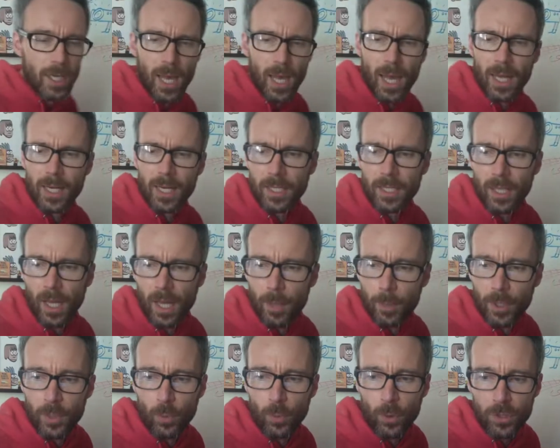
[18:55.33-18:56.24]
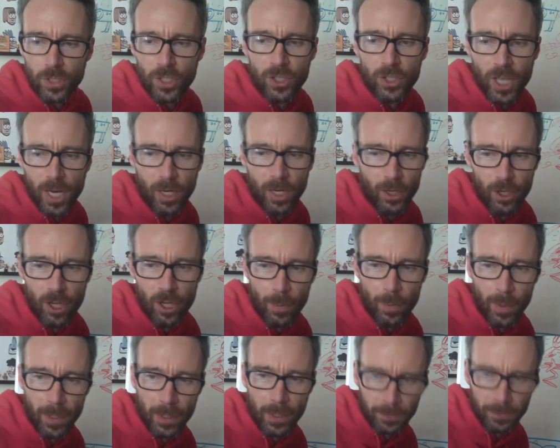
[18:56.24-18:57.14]
and but it wasn't Jack
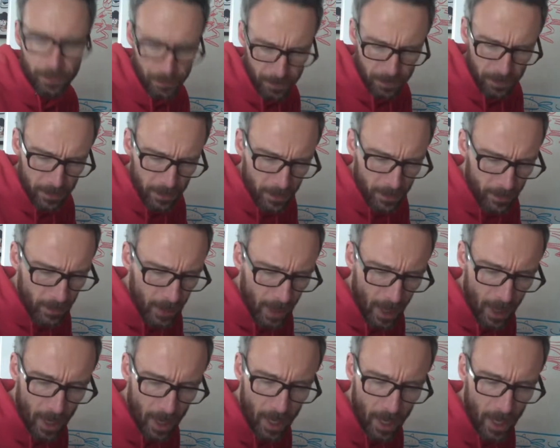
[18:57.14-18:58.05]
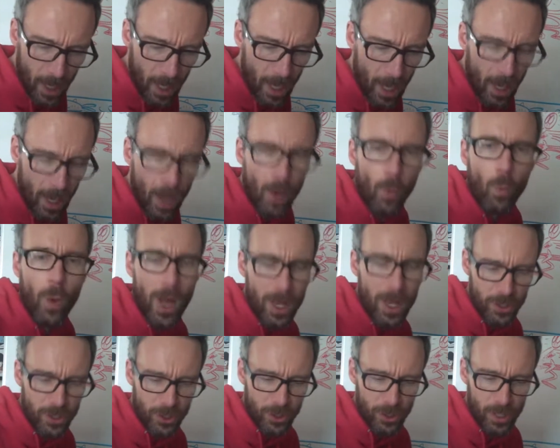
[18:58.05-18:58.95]
Kirby. Whilst,